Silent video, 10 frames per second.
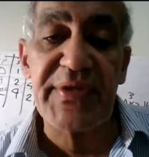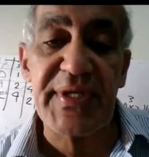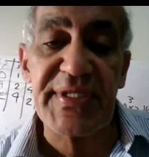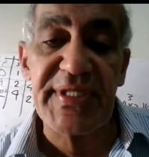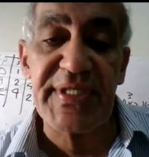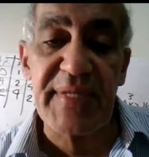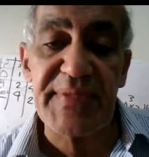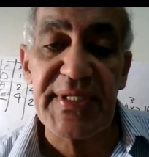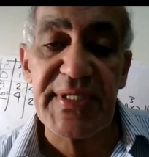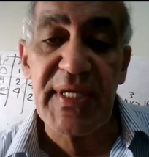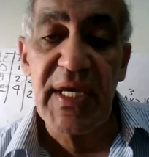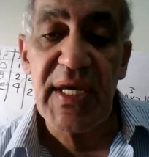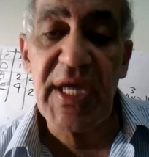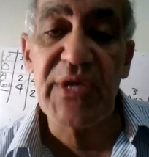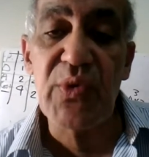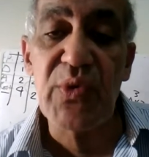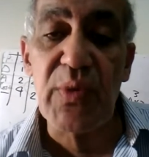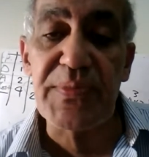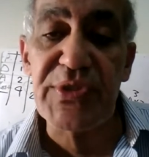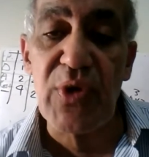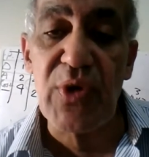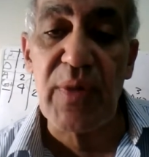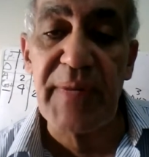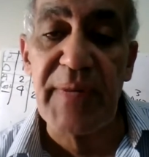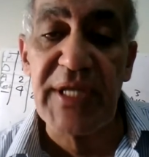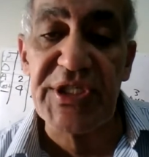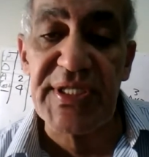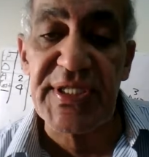steps in groups or batches.